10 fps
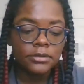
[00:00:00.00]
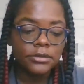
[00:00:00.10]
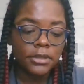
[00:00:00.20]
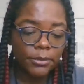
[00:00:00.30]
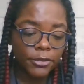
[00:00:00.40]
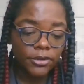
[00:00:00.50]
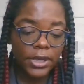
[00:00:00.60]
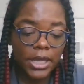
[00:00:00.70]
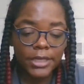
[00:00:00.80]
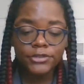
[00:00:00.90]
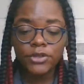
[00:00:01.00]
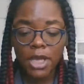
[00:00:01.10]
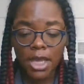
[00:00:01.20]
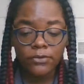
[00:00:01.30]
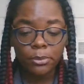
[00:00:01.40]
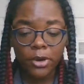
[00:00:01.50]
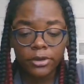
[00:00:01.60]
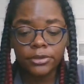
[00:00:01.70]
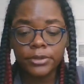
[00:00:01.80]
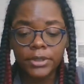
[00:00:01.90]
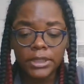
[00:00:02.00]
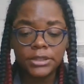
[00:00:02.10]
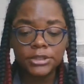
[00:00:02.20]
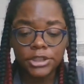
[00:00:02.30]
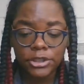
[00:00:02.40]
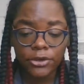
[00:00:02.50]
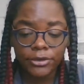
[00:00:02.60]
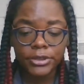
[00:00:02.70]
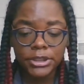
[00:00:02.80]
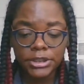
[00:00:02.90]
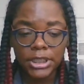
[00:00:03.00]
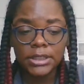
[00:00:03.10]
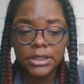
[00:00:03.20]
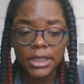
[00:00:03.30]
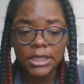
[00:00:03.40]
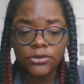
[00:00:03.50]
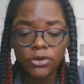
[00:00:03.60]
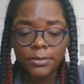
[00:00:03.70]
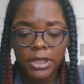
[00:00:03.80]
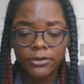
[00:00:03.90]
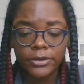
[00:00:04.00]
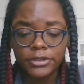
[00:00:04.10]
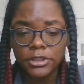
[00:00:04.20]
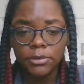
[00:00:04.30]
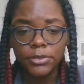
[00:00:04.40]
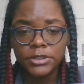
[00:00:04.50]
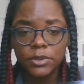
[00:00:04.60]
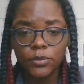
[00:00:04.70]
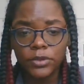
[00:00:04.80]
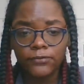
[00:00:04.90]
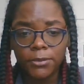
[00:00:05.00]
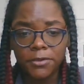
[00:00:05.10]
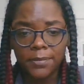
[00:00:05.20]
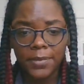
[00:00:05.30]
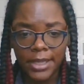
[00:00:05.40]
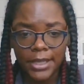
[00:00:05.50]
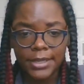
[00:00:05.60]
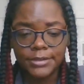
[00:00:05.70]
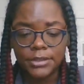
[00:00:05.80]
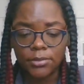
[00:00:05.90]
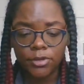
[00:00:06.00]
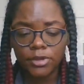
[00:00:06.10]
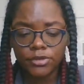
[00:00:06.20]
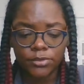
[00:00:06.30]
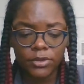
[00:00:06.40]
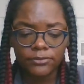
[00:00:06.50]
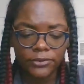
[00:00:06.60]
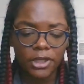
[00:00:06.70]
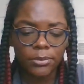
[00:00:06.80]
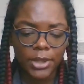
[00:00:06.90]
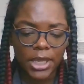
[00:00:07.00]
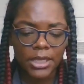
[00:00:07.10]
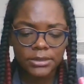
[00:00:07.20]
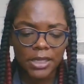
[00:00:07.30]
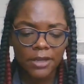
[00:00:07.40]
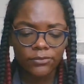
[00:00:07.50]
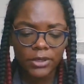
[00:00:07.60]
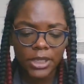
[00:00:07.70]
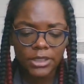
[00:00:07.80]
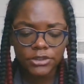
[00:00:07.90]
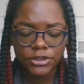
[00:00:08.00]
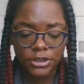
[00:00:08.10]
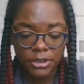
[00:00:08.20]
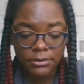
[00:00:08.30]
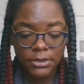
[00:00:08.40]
Some of you guys, you have a partner that is currently cheating in your marriage. Could be someone from your past. Could be a twin flame past life relationship.